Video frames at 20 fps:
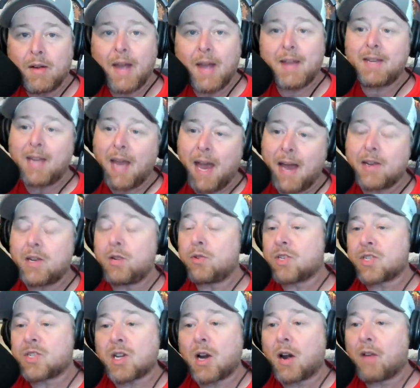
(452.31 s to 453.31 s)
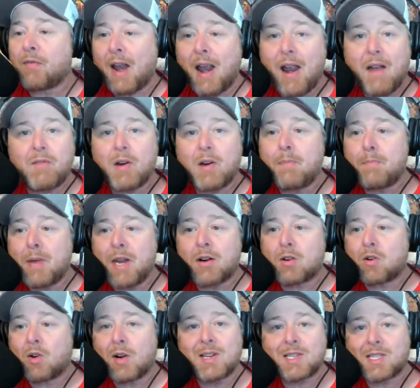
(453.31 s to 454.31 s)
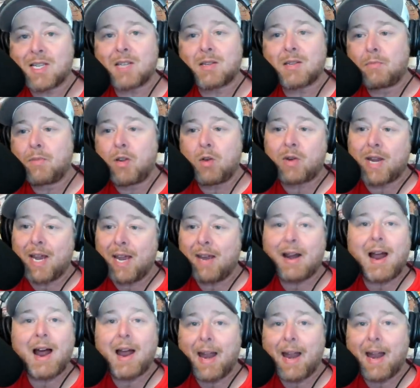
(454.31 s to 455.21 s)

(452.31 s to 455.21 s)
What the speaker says: And yeah, you deserve every bit of criticism you get.